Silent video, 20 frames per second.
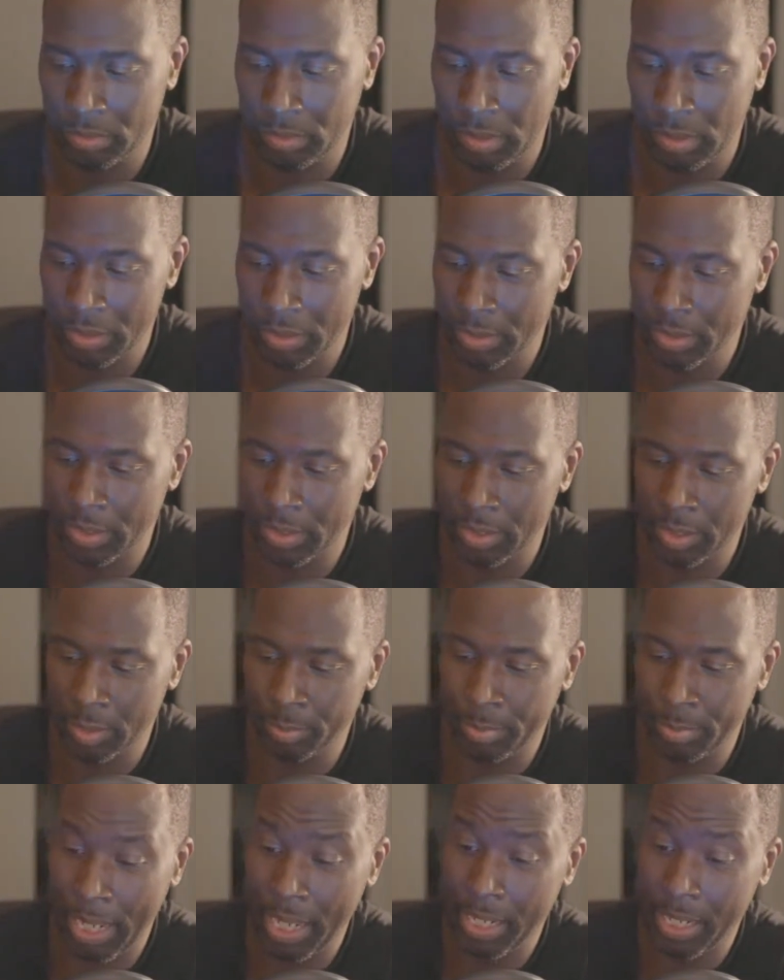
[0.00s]
Other than their
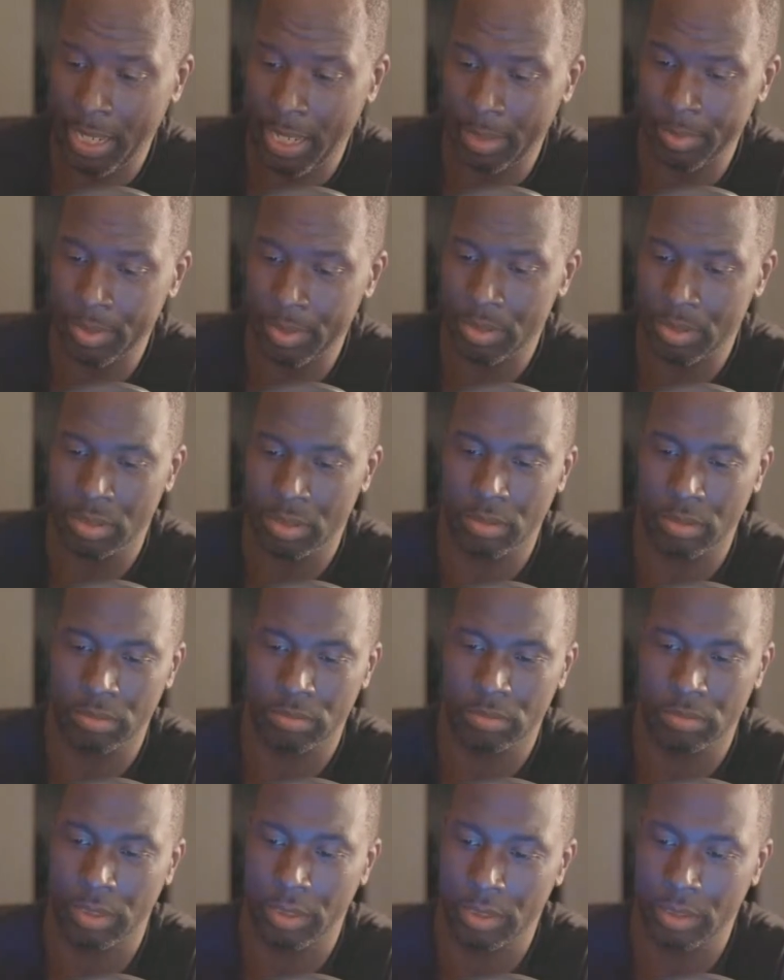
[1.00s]
bad habits, you know,
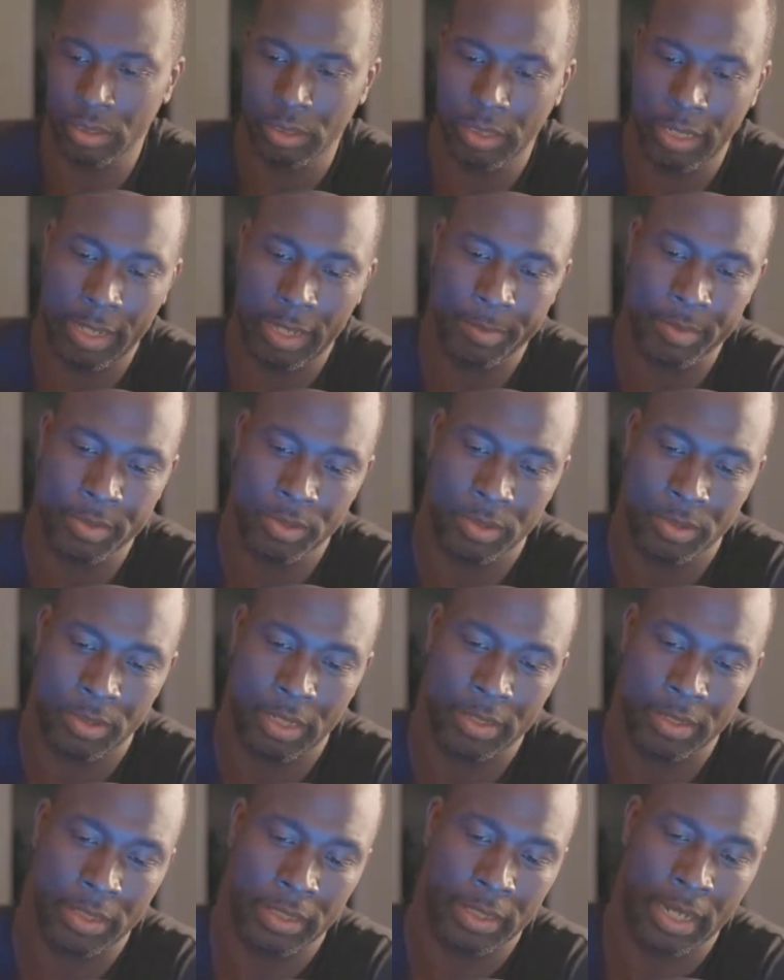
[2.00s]
their good habits on how
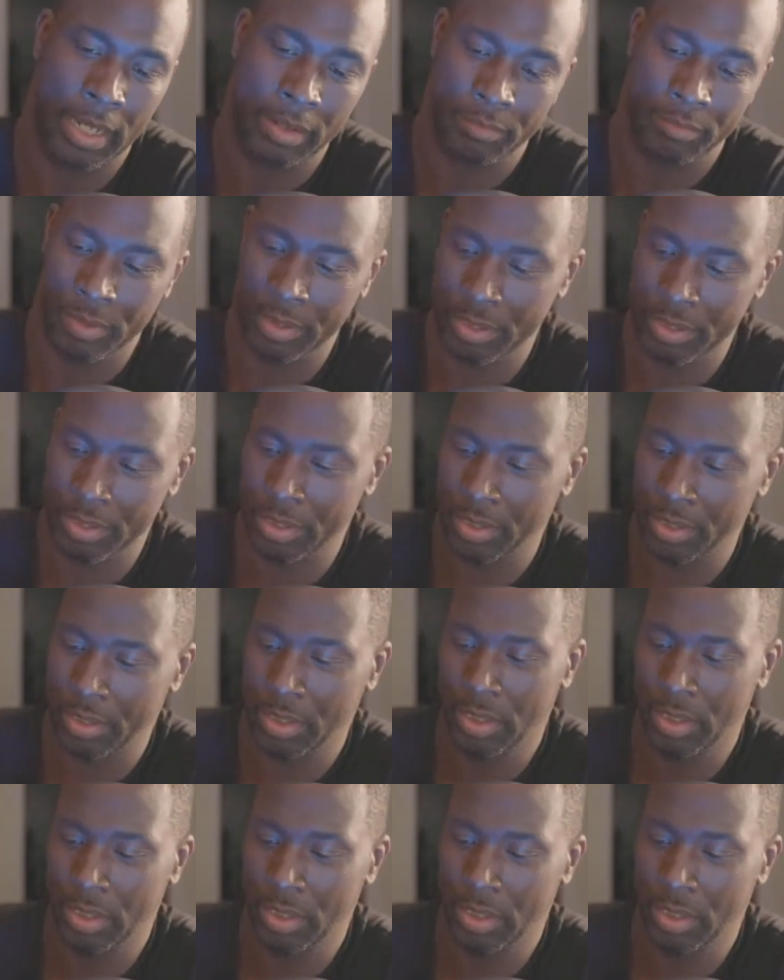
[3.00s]
they got rich